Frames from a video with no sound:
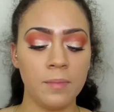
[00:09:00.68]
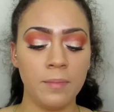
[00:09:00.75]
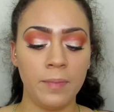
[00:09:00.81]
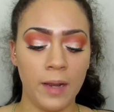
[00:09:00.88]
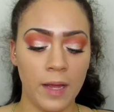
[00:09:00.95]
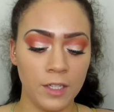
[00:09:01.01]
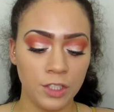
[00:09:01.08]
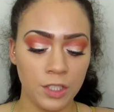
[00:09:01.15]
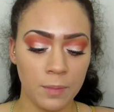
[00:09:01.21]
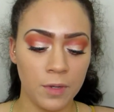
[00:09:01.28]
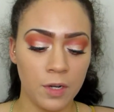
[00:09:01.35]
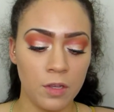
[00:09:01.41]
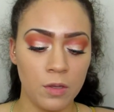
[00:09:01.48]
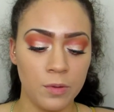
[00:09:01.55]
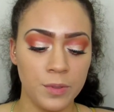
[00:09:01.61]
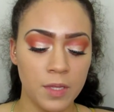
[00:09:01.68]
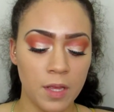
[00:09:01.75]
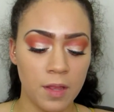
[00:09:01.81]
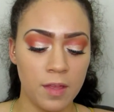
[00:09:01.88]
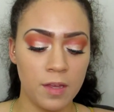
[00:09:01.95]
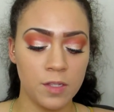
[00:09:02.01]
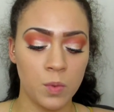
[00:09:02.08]
blush, I'm going to use
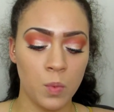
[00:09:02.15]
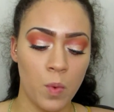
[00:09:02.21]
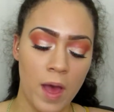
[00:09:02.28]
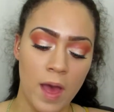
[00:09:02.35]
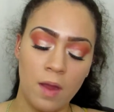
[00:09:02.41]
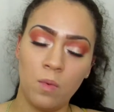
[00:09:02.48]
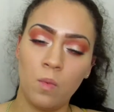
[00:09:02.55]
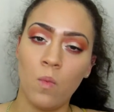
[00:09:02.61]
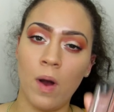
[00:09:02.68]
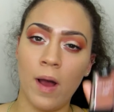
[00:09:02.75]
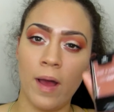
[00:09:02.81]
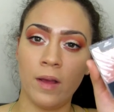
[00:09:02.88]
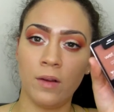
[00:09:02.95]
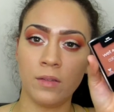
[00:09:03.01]
this Wet n Wild.